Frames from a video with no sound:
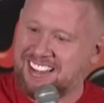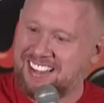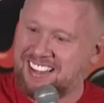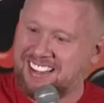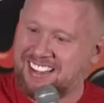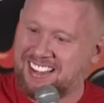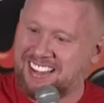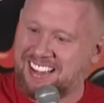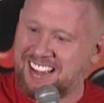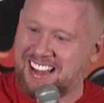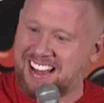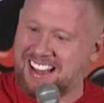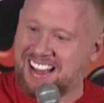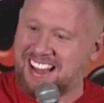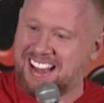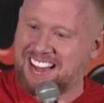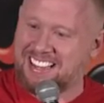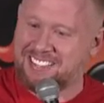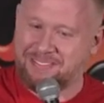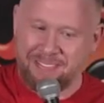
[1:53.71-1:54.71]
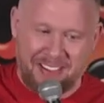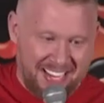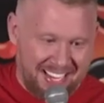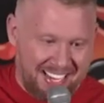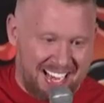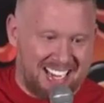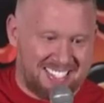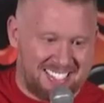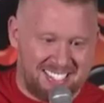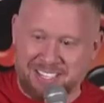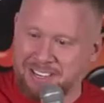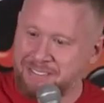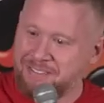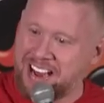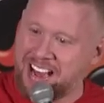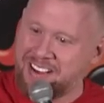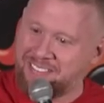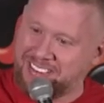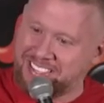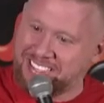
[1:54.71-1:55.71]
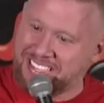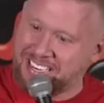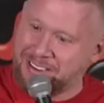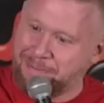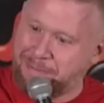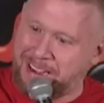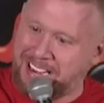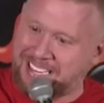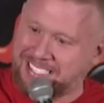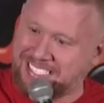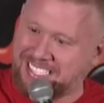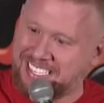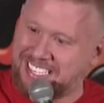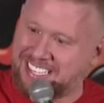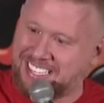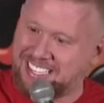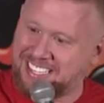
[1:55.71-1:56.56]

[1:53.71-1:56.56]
Yes. Me and Gazza coming after a dinner party.